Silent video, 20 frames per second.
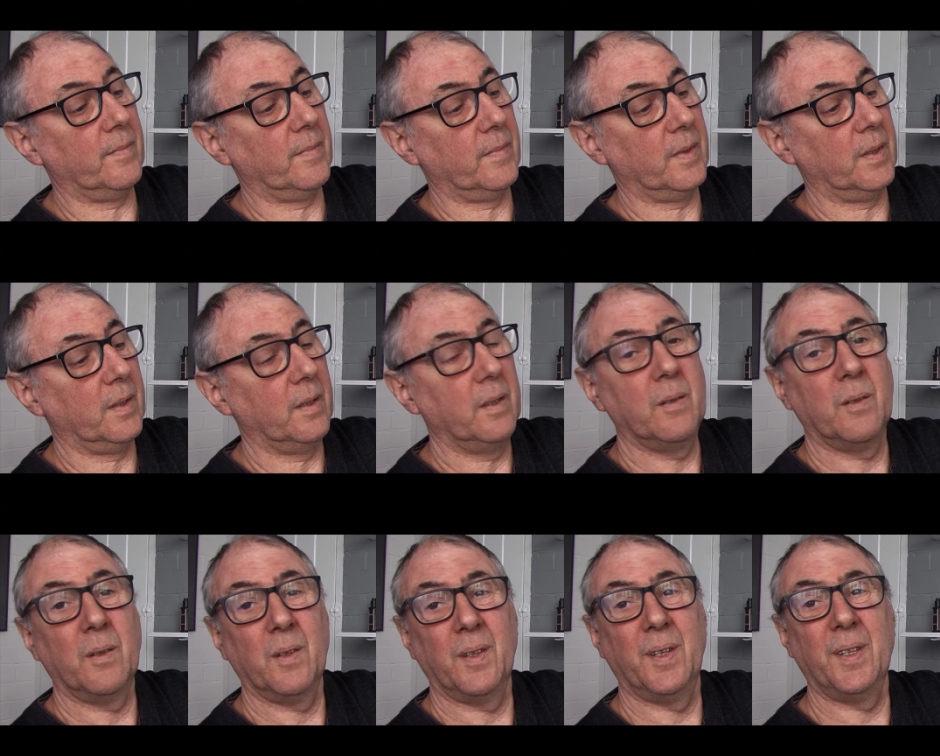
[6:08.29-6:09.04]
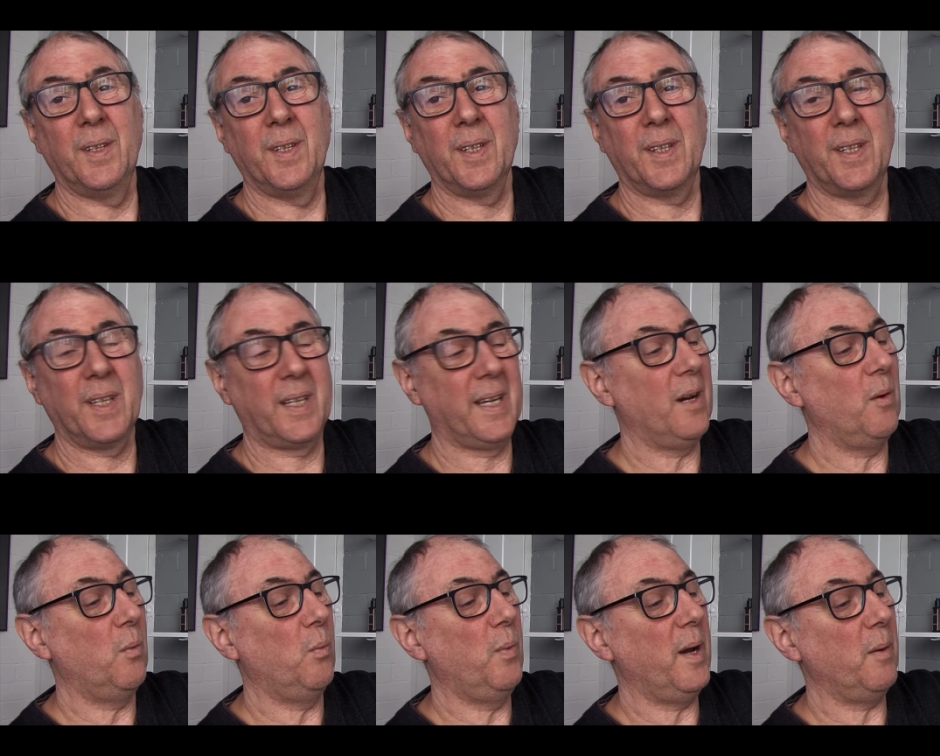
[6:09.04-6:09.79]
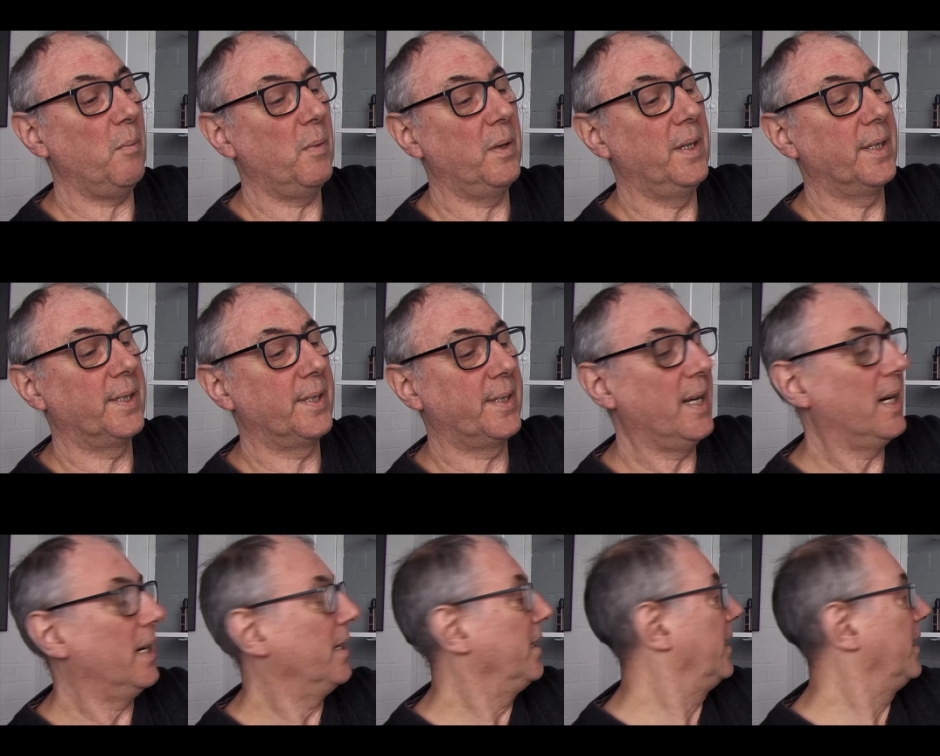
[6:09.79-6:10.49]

You know, they, they, they get wet when they stand, I